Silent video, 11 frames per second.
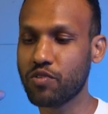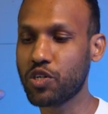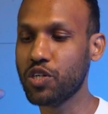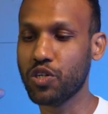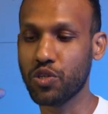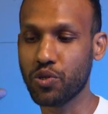
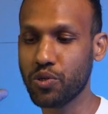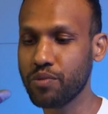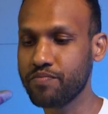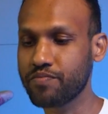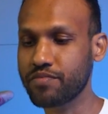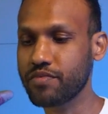wouldn't know
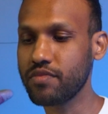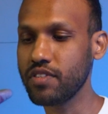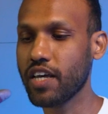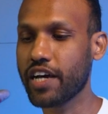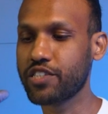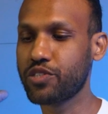
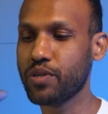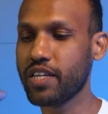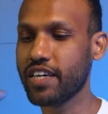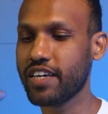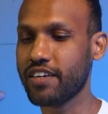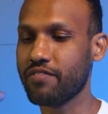
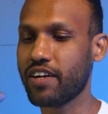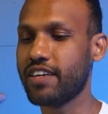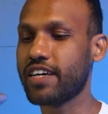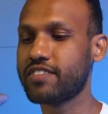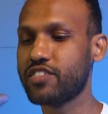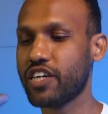actually what
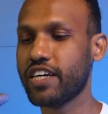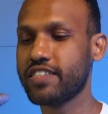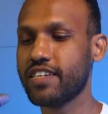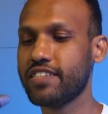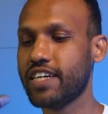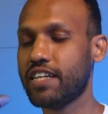Next.js
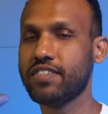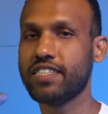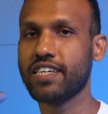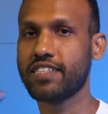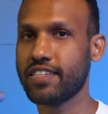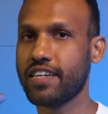and Tailwind
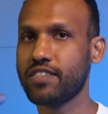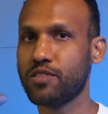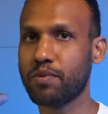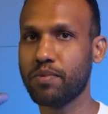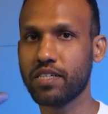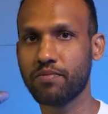CSS and
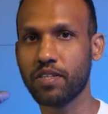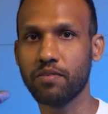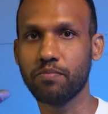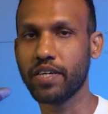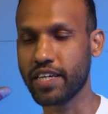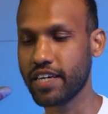Supabase will
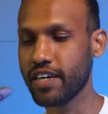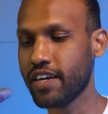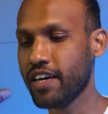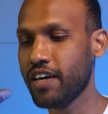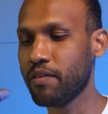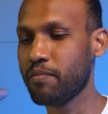be.
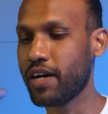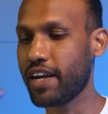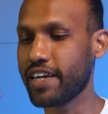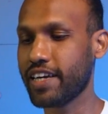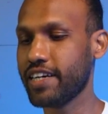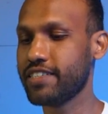But
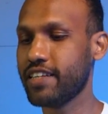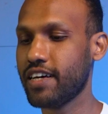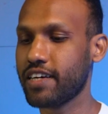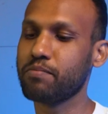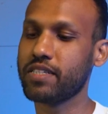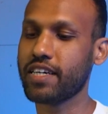I guess
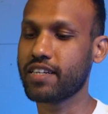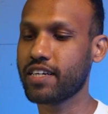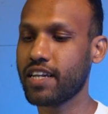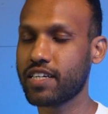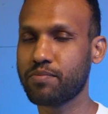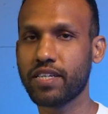like my
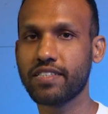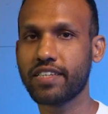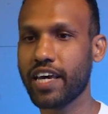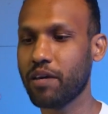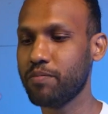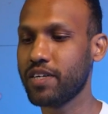technical expertise
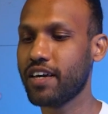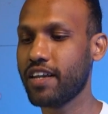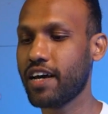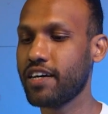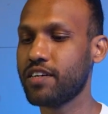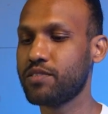came here and
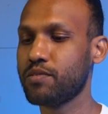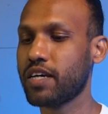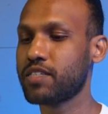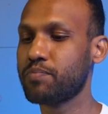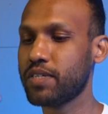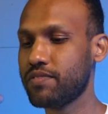I asked to
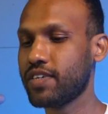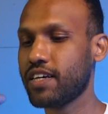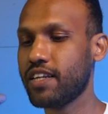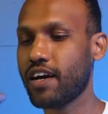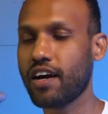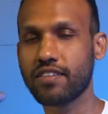like
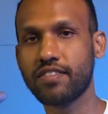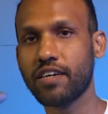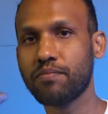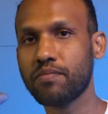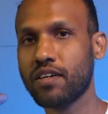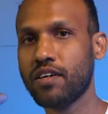specifically ask
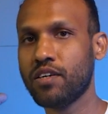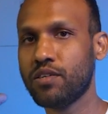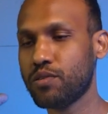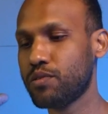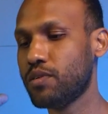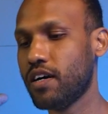them
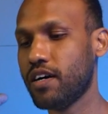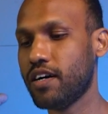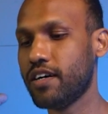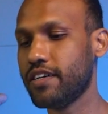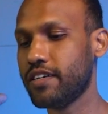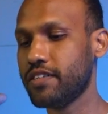
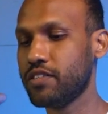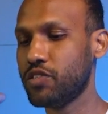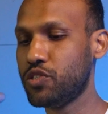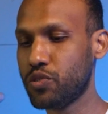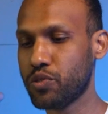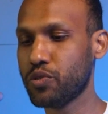
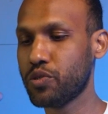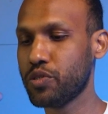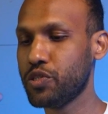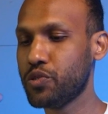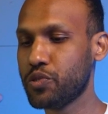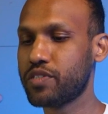to
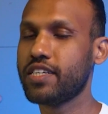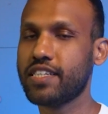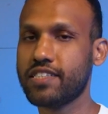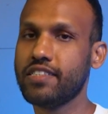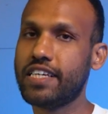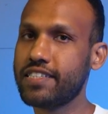use
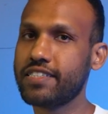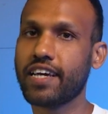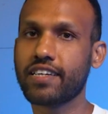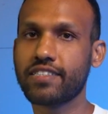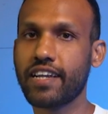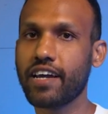this
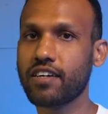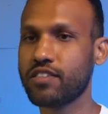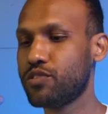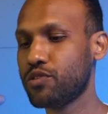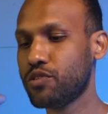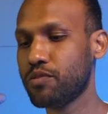tech stack
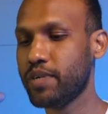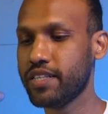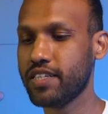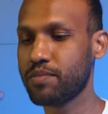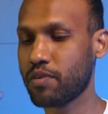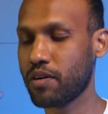to build
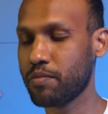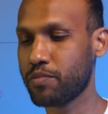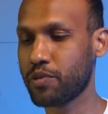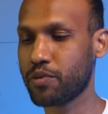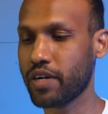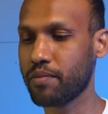this
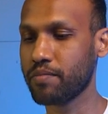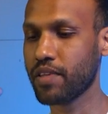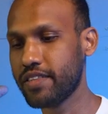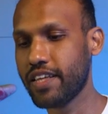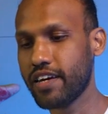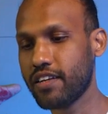program.
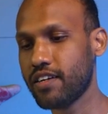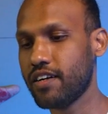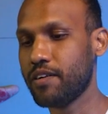Then